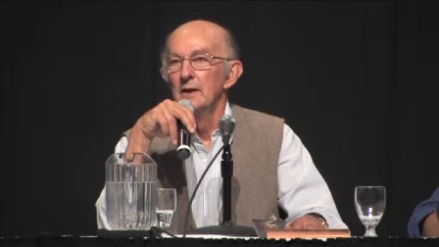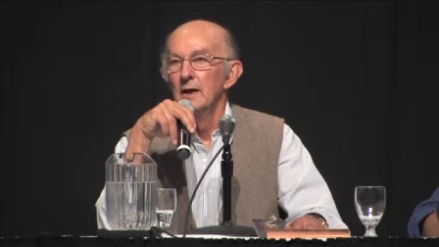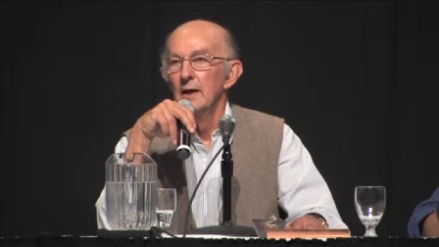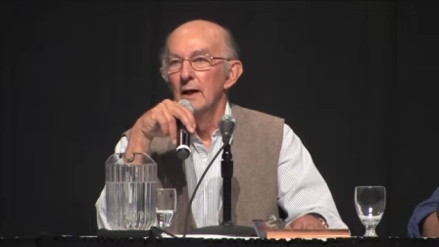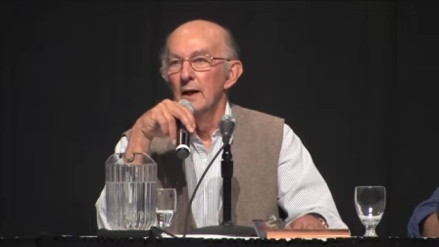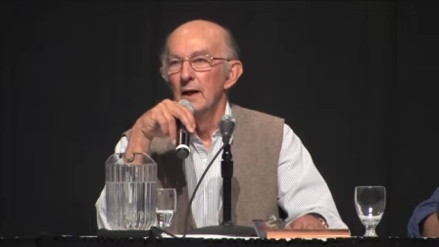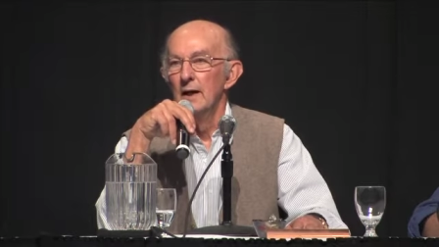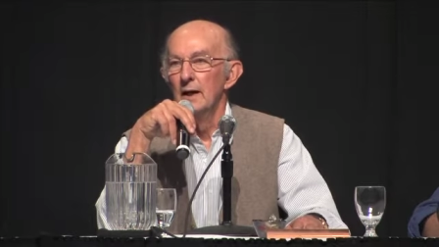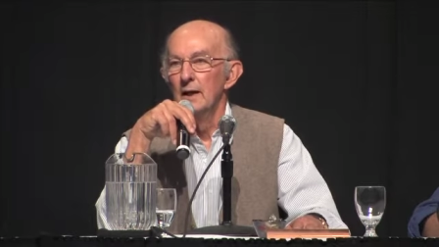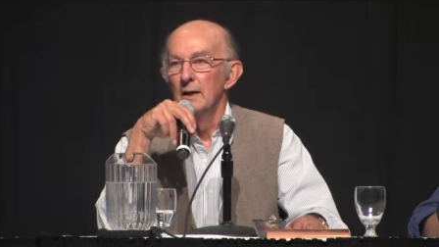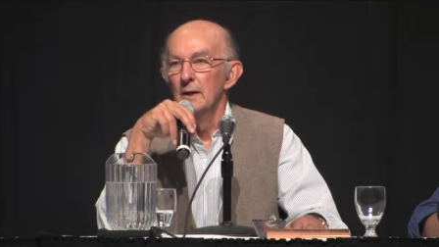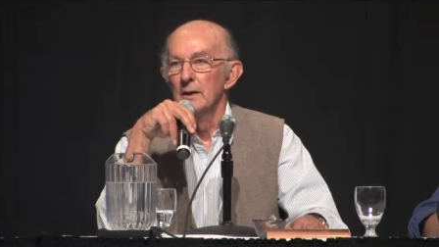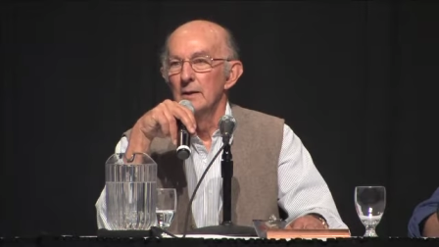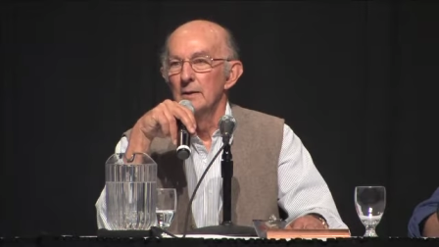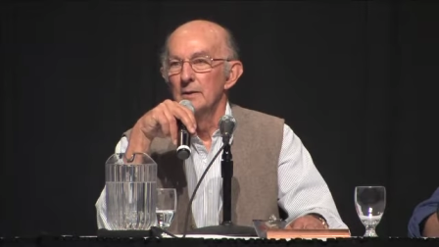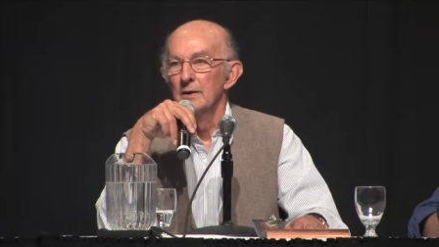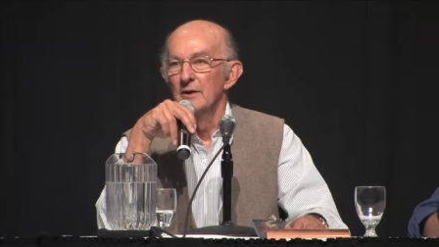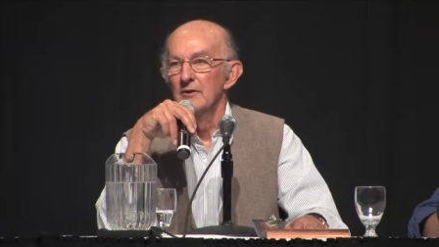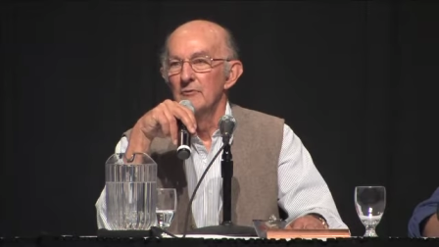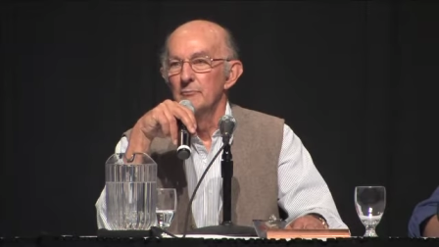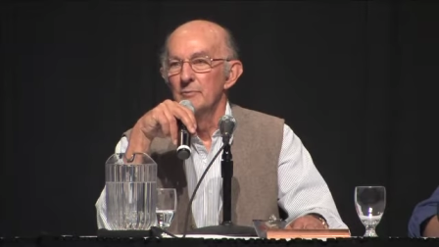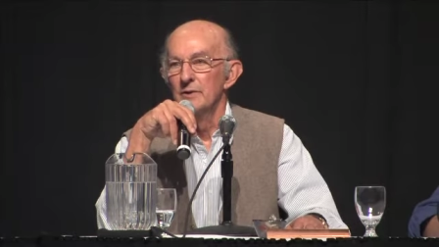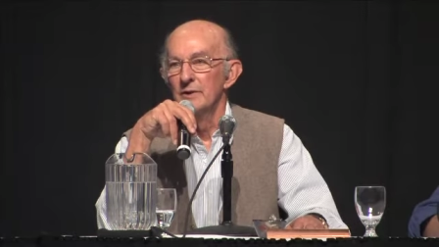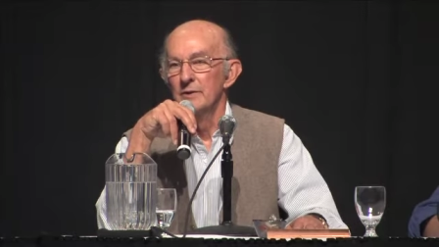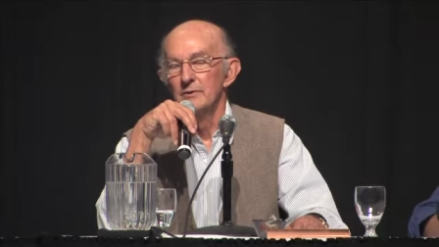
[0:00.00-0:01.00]
and
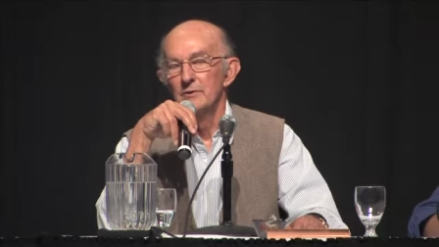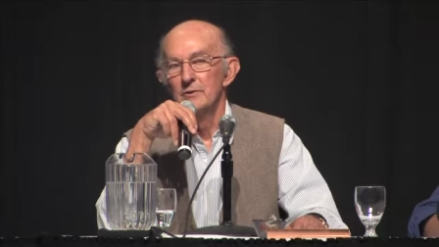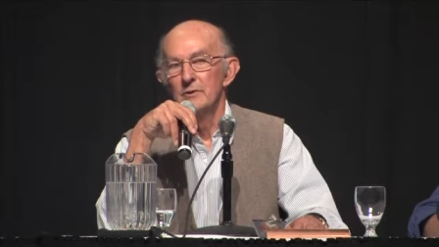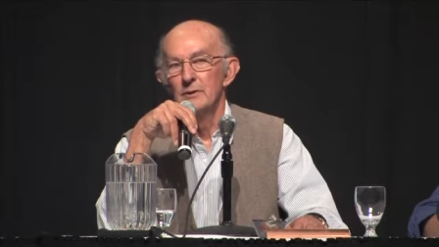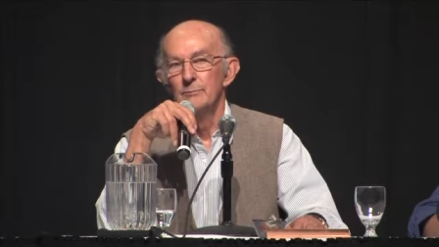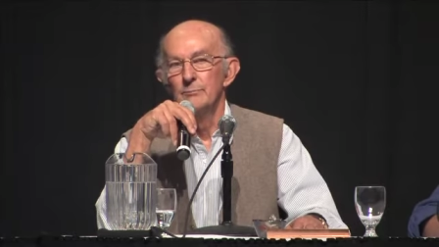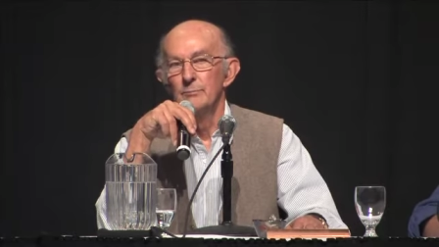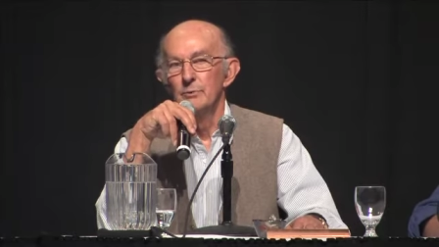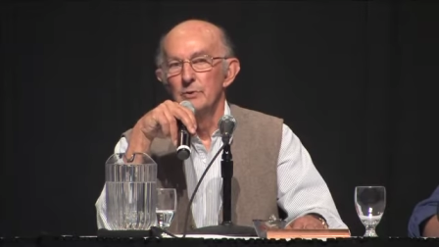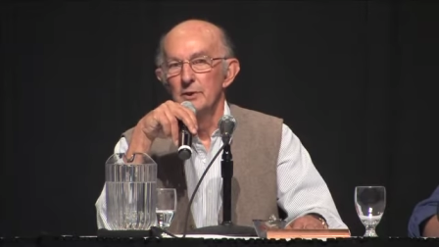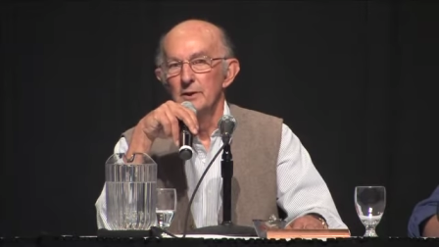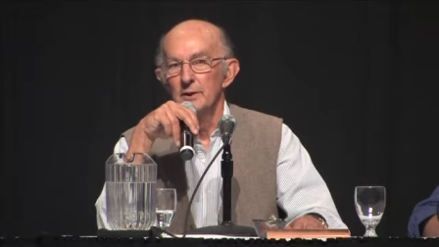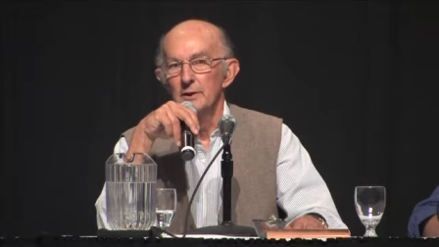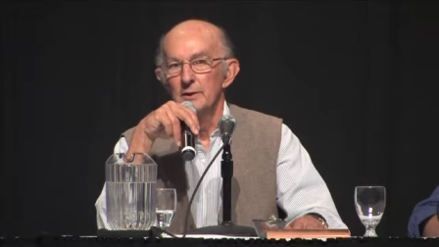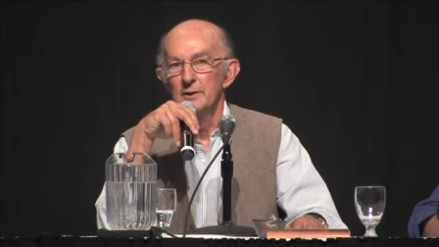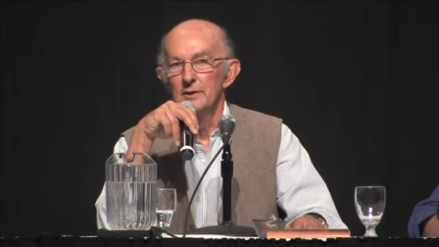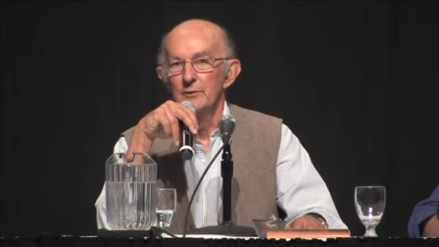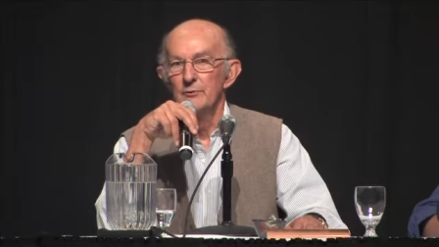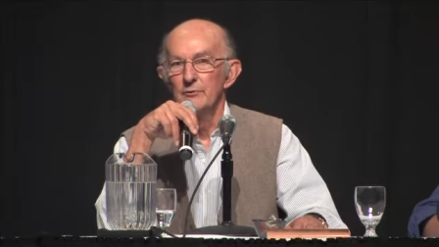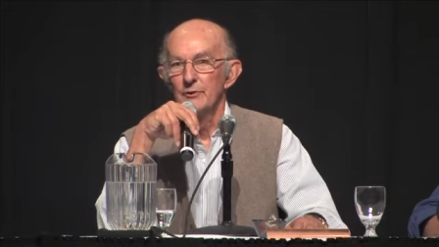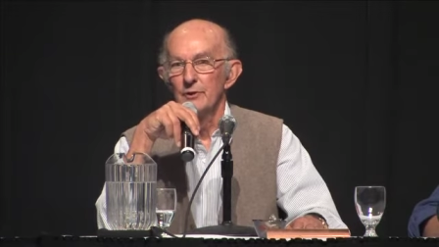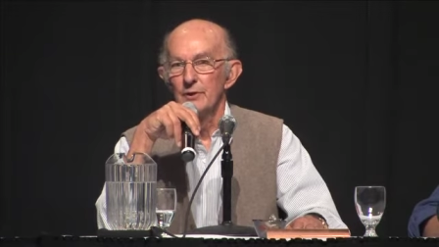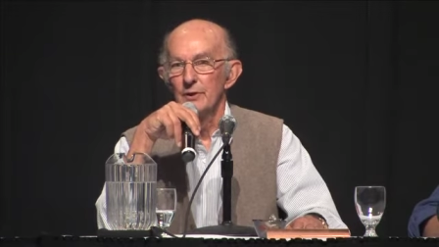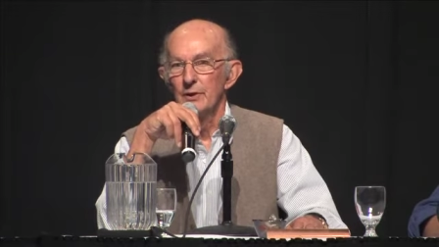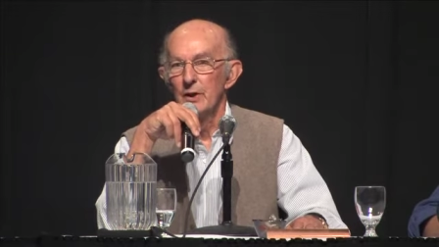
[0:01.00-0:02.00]
have been completely
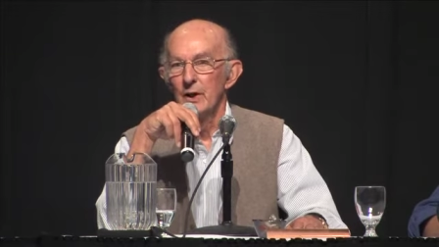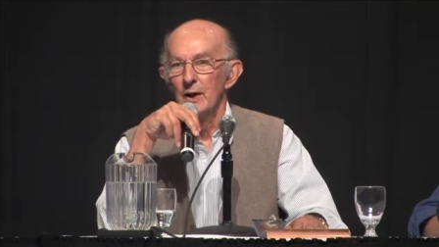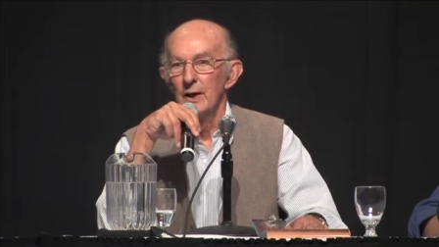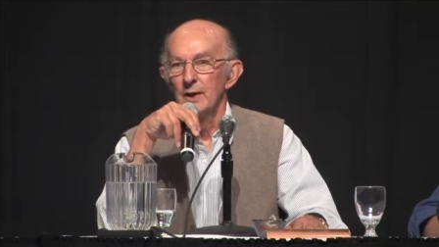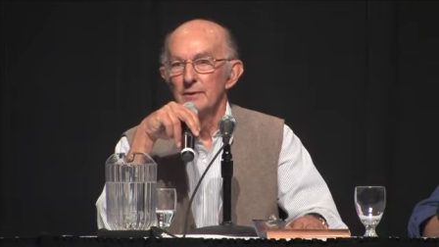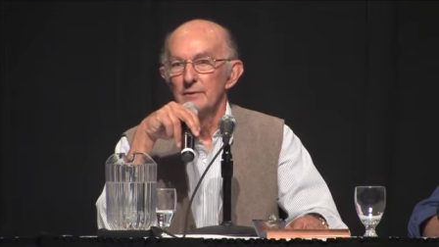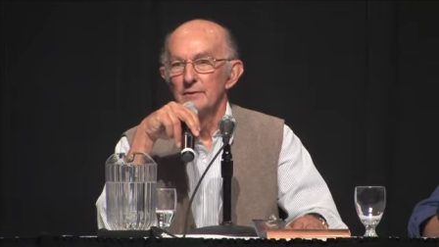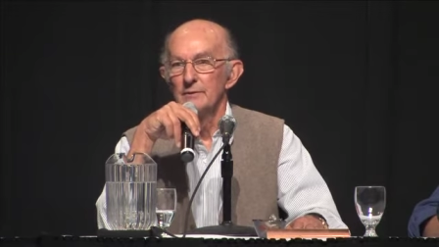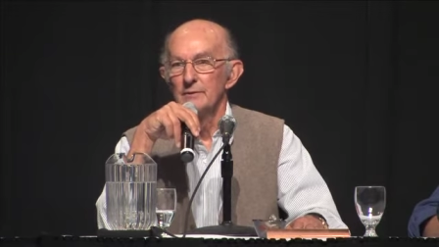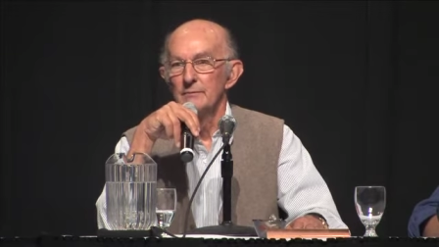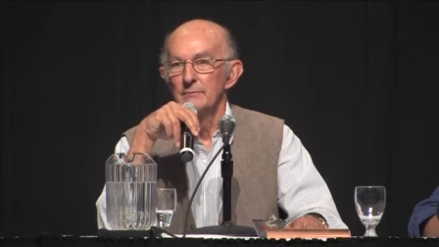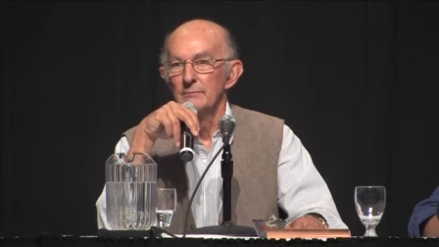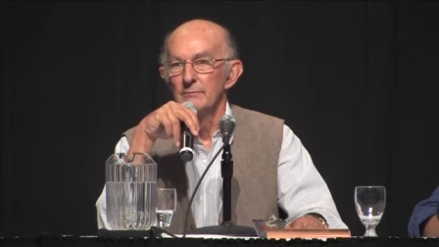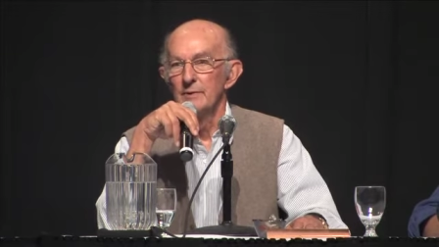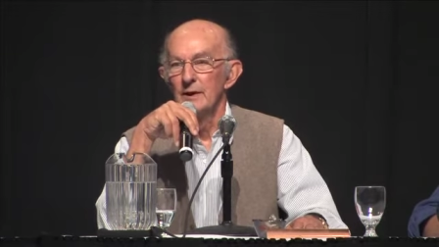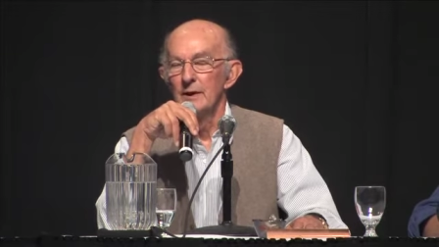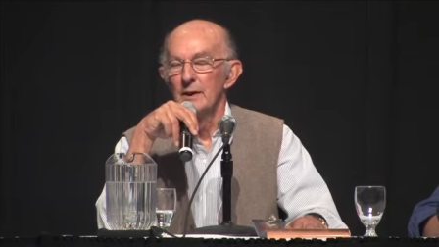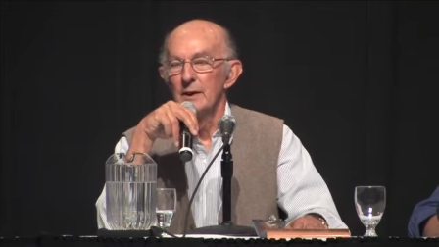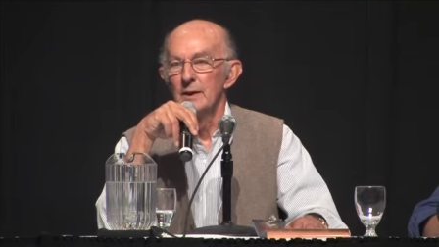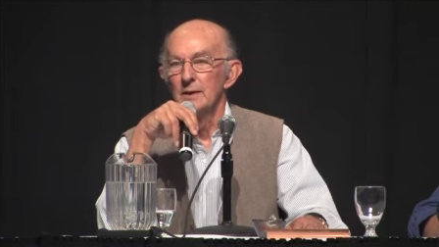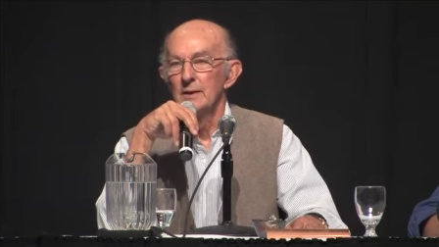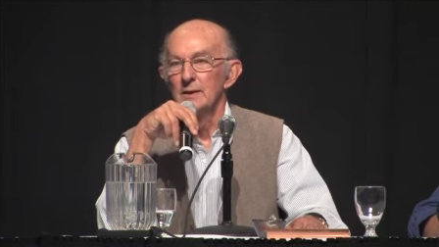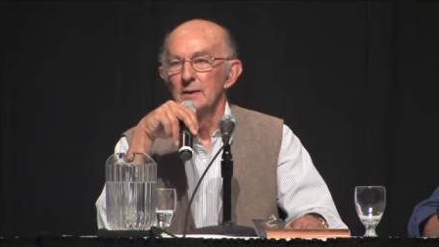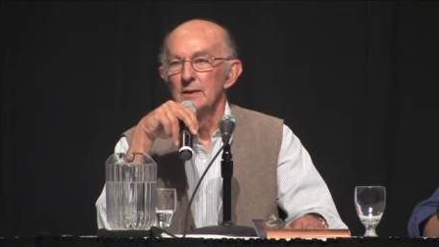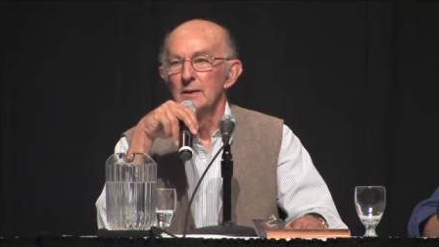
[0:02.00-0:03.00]
forgotten
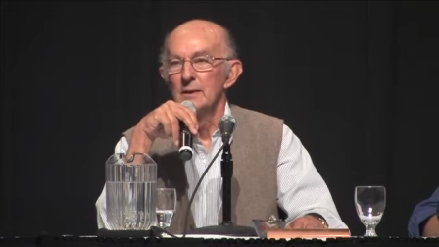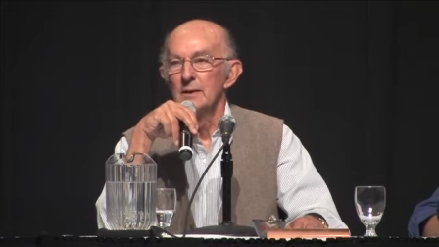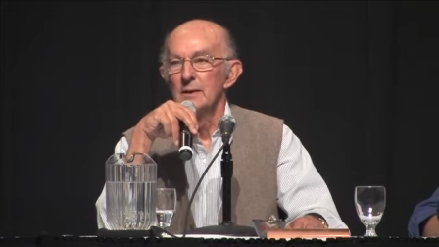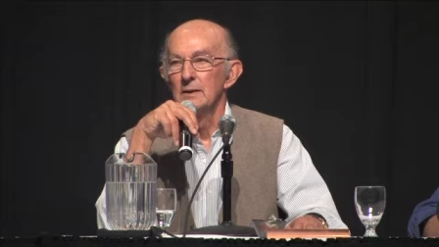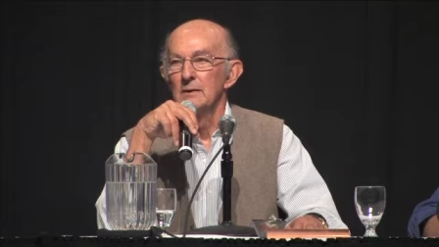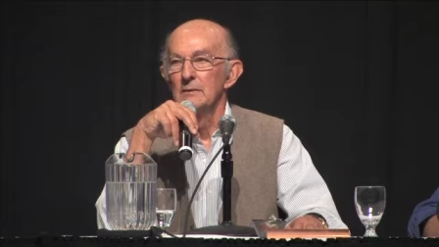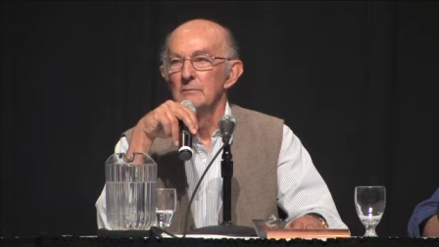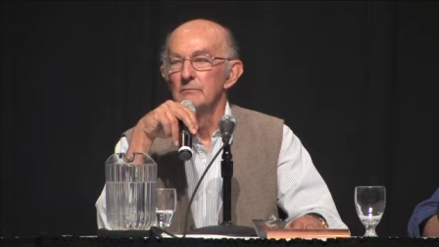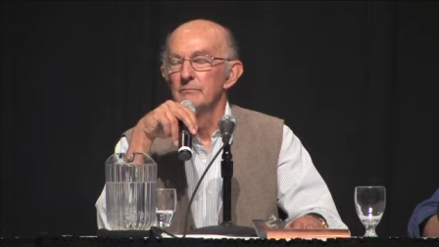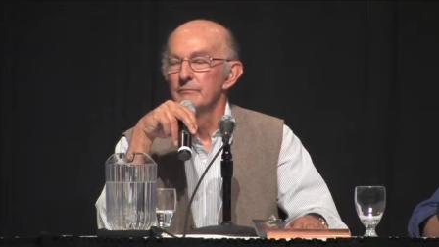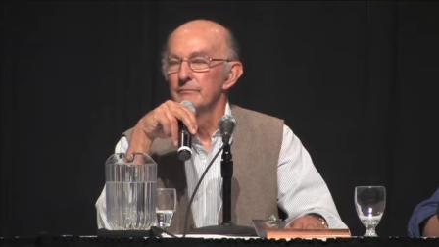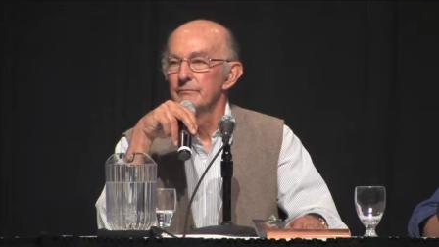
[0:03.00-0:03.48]
by uh,